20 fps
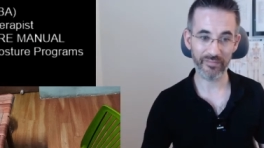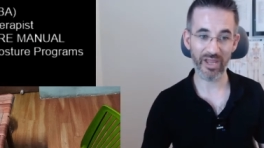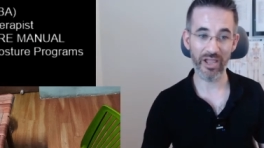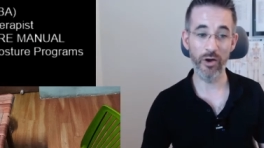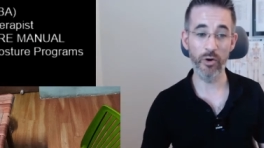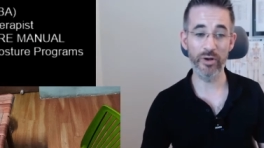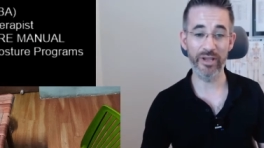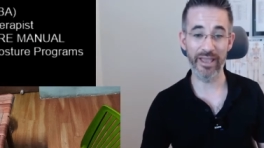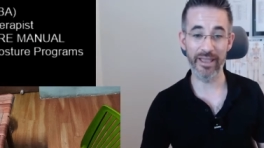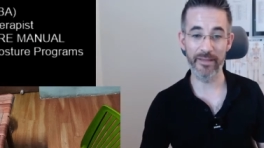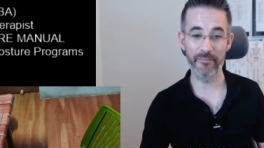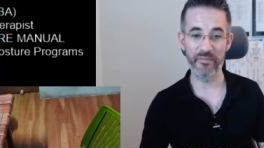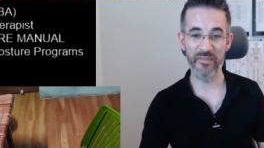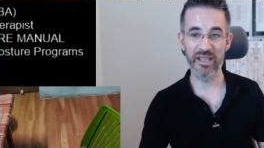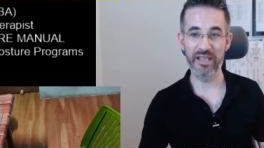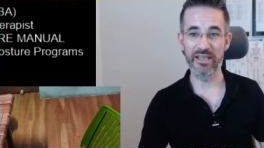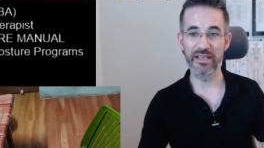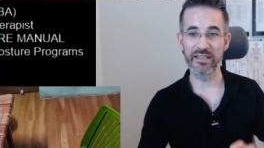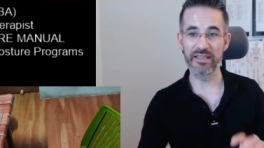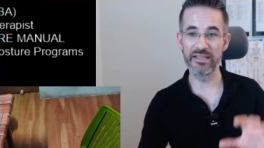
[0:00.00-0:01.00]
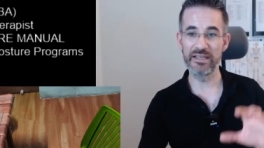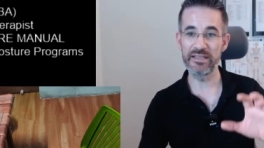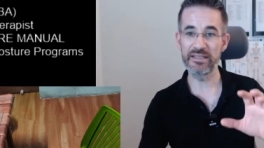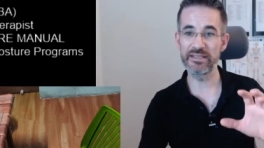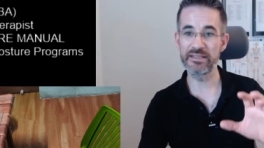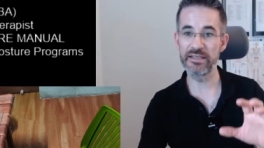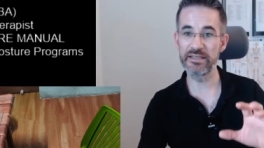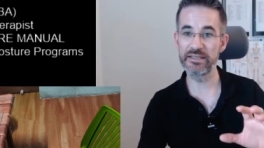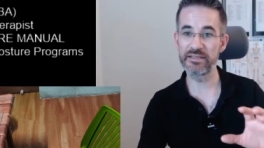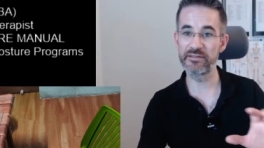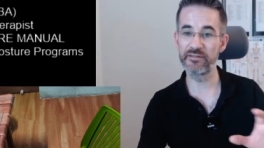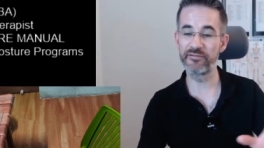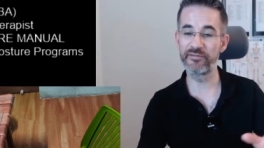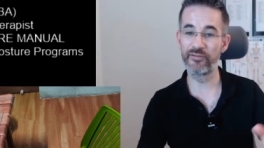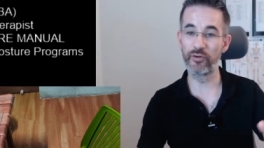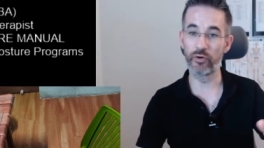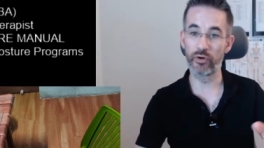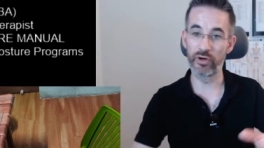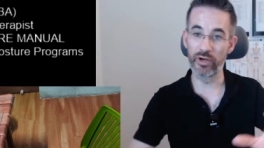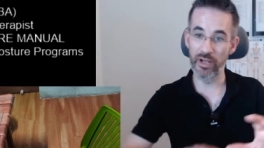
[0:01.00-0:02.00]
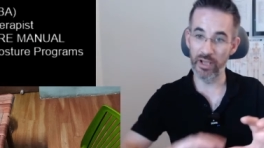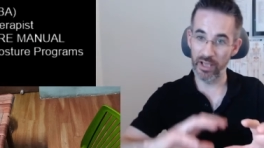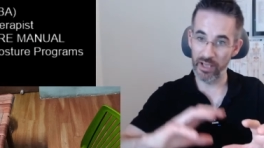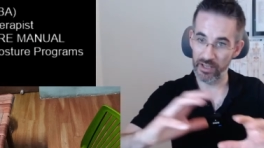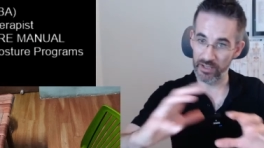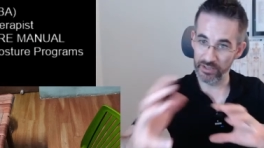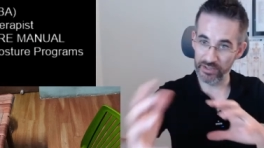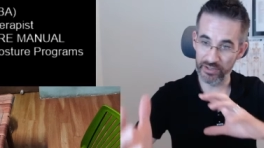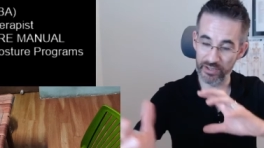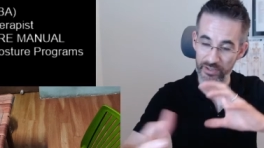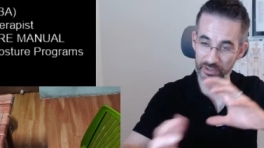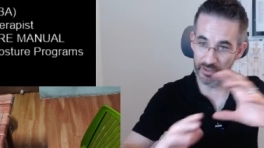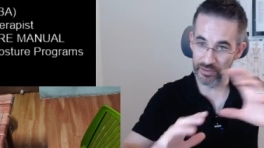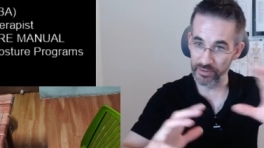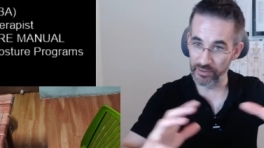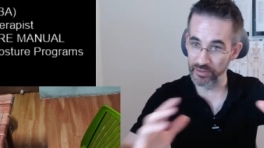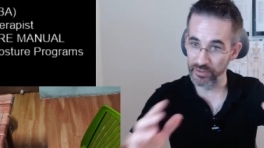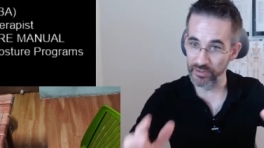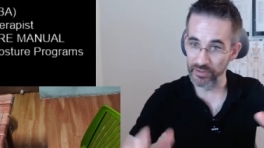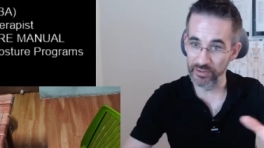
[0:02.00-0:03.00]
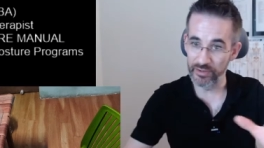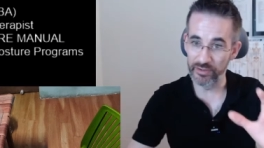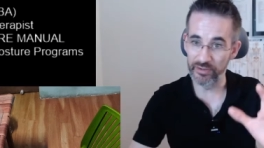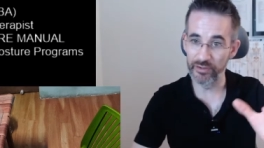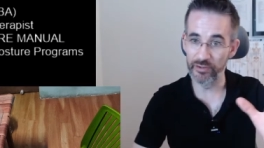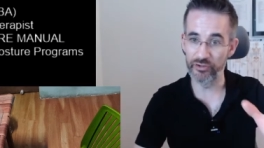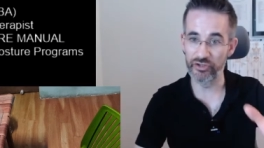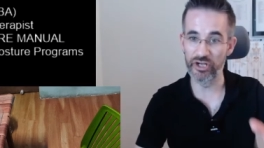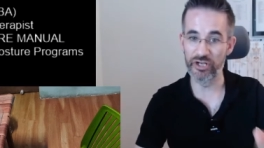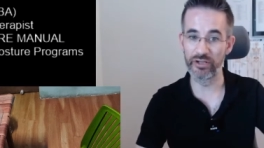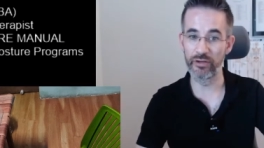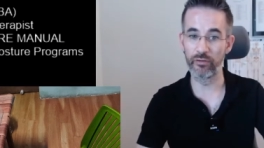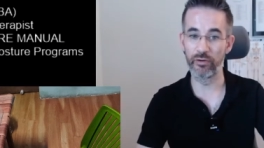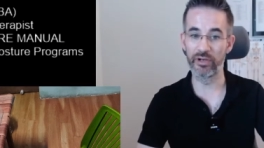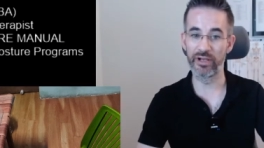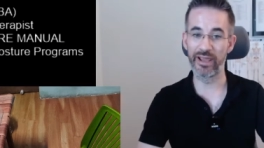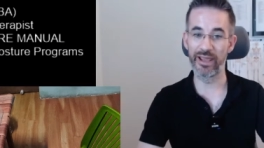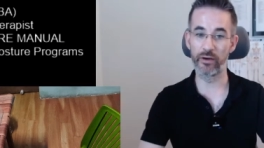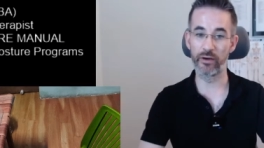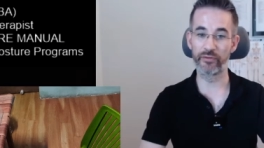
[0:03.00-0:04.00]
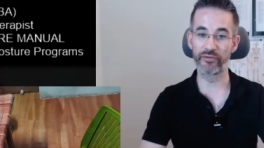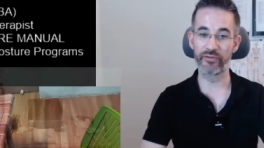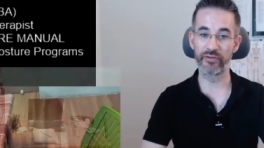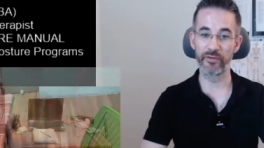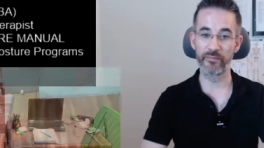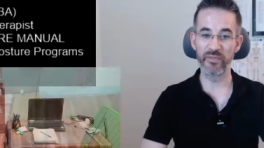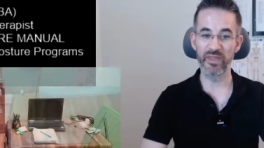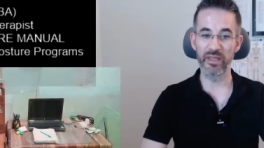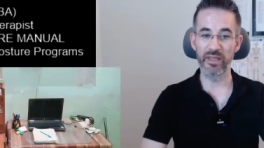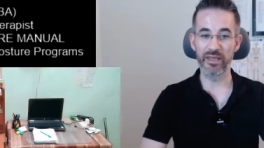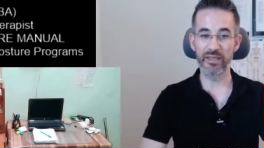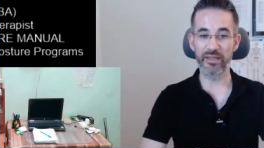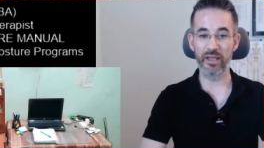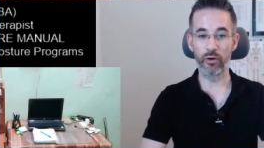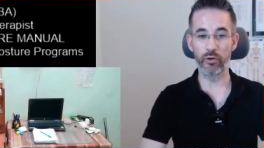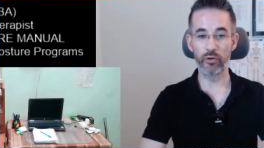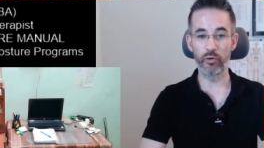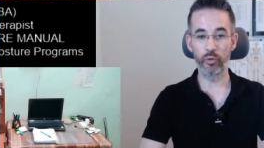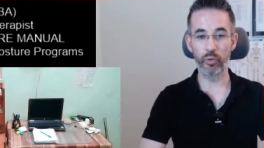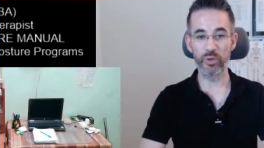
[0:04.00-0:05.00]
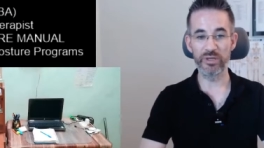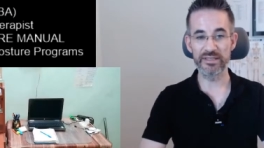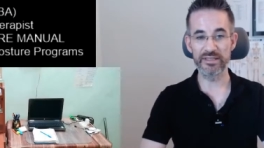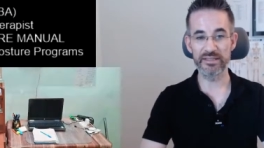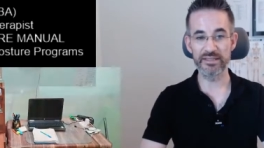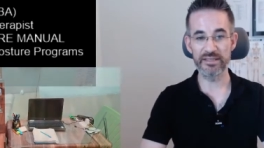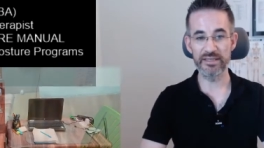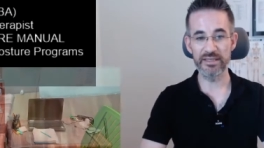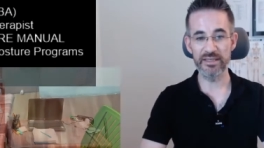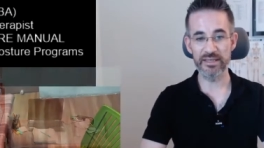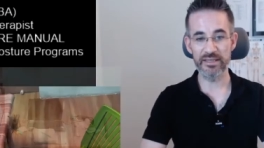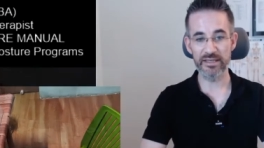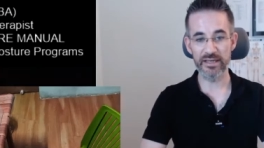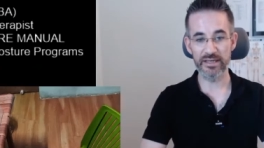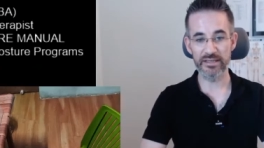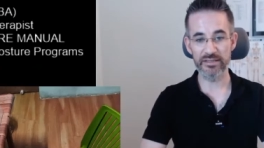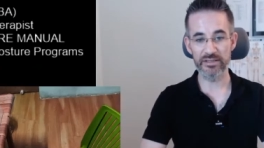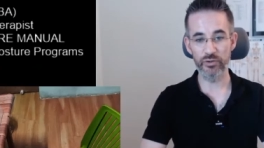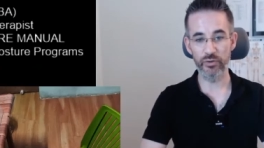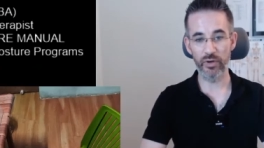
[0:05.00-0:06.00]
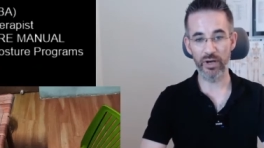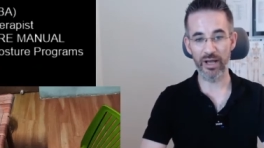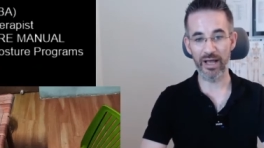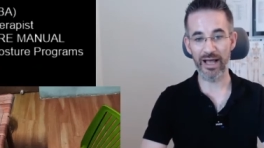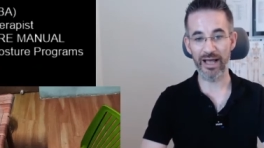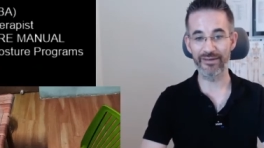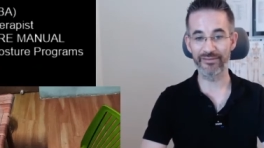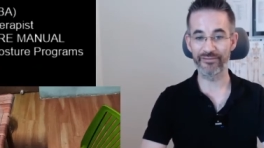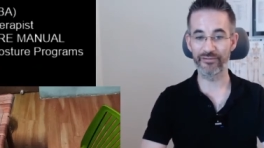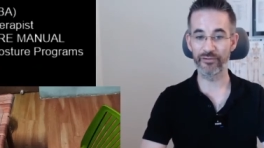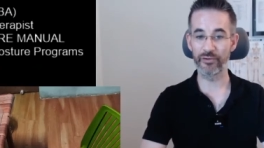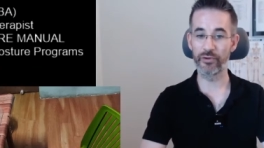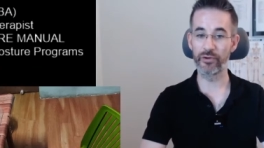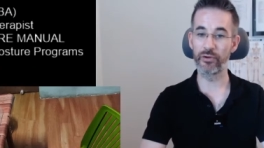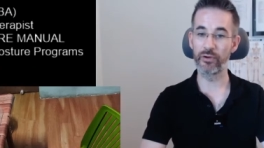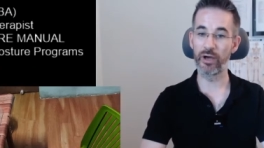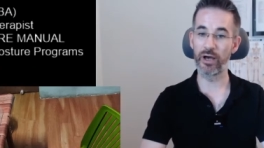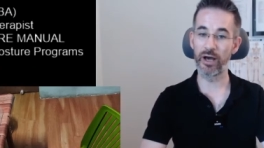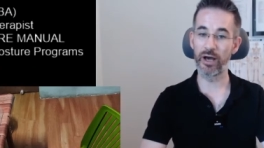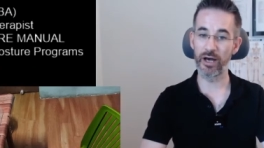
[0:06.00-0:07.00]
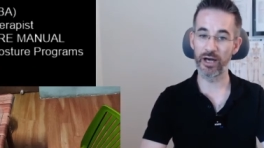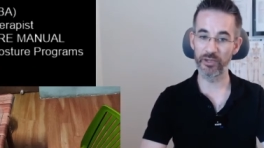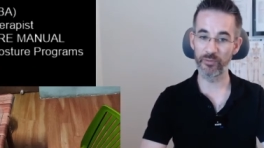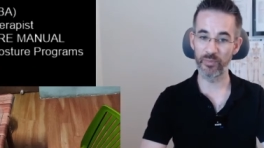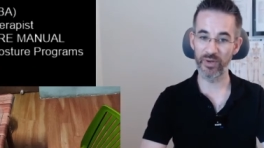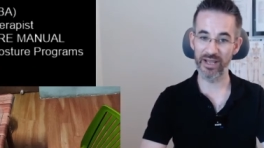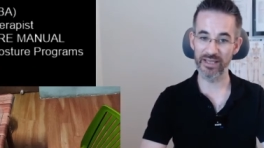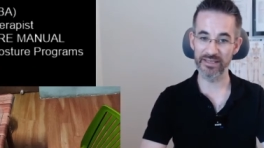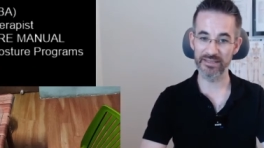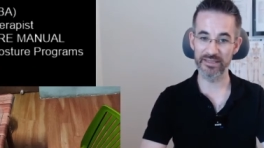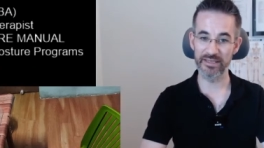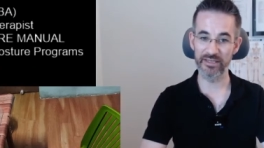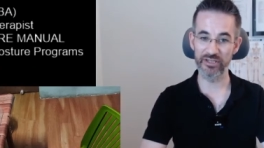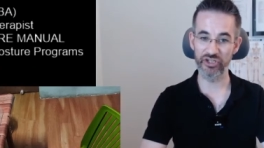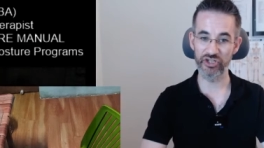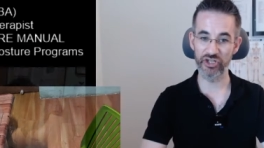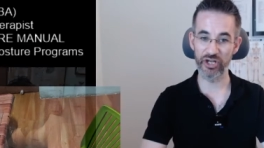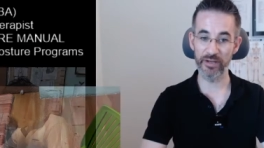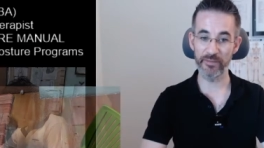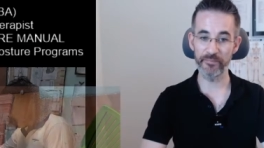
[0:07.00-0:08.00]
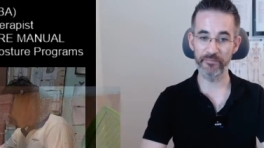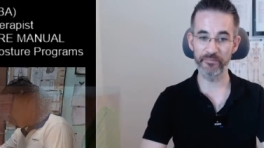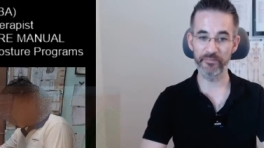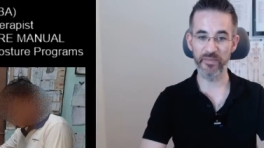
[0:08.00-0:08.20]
Okay, this is for the, the, the, general layout. Now we see that you have a hard plastic chair